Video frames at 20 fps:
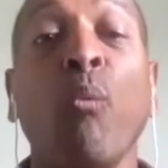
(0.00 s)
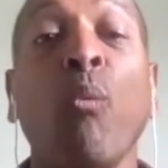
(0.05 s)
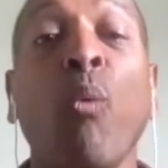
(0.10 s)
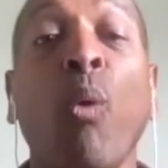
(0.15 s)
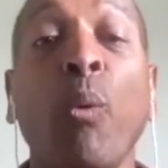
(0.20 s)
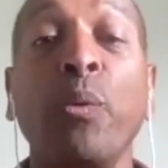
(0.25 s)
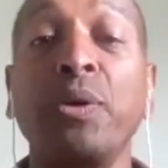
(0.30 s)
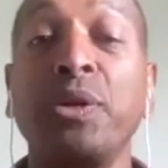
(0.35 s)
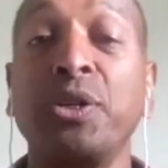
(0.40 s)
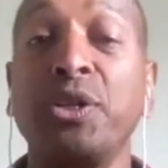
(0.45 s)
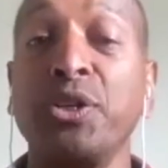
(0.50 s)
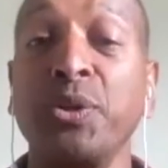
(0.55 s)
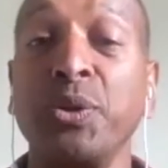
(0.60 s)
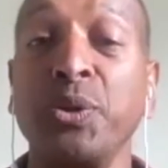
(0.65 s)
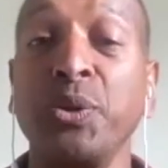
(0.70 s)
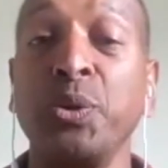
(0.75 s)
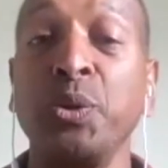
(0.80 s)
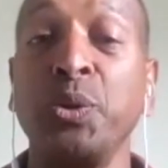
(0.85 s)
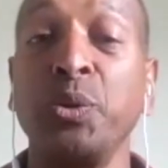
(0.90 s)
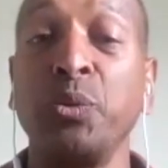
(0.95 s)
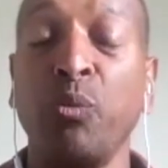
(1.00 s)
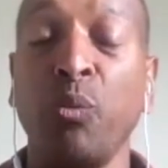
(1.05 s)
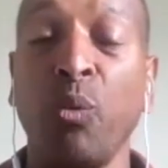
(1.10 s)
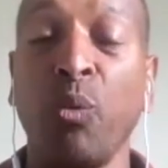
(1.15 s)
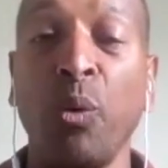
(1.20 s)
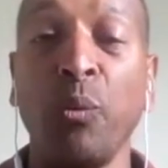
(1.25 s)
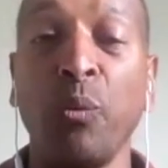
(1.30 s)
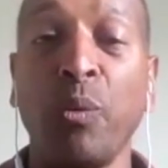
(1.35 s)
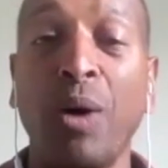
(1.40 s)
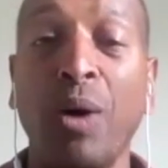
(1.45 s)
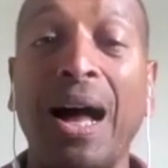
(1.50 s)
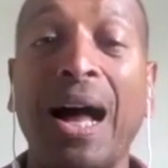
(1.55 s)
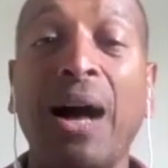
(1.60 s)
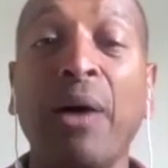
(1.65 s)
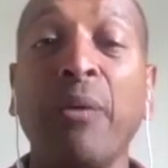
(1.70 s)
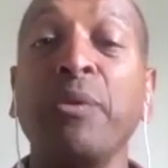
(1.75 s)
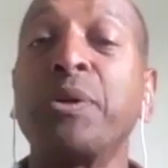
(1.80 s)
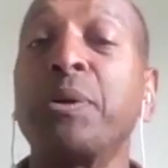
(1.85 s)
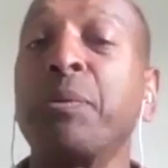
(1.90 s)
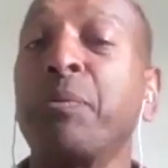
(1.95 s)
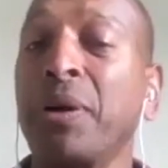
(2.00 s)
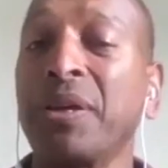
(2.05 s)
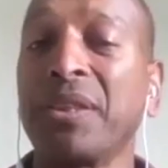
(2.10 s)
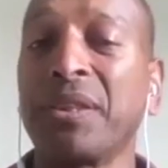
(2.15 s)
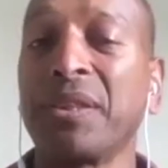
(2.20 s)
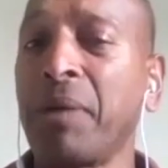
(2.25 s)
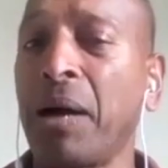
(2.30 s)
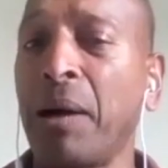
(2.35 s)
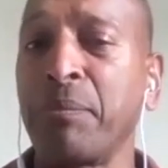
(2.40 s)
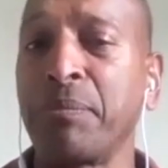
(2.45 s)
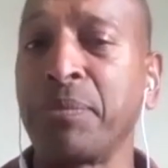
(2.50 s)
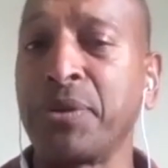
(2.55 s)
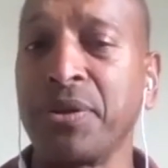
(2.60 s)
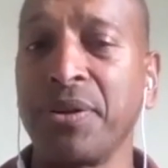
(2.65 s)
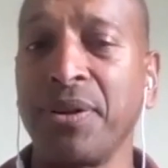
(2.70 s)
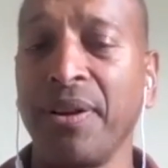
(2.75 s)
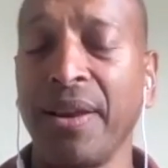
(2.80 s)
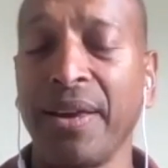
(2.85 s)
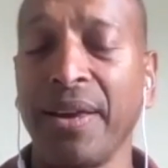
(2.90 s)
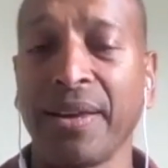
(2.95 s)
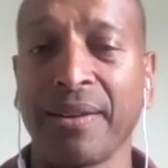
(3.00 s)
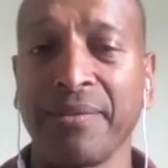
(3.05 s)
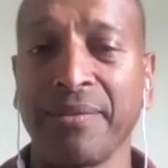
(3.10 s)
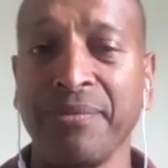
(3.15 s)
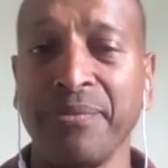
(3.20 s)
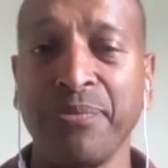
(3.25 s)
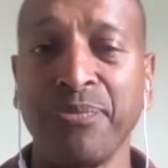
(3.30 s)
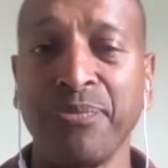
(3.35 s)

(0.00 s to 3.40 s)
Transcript: What would you what? How would you bring them up? Do you know, like